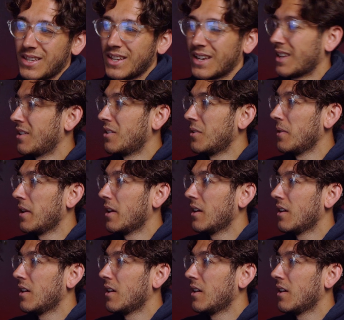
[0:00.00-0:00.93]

Is it going to do it?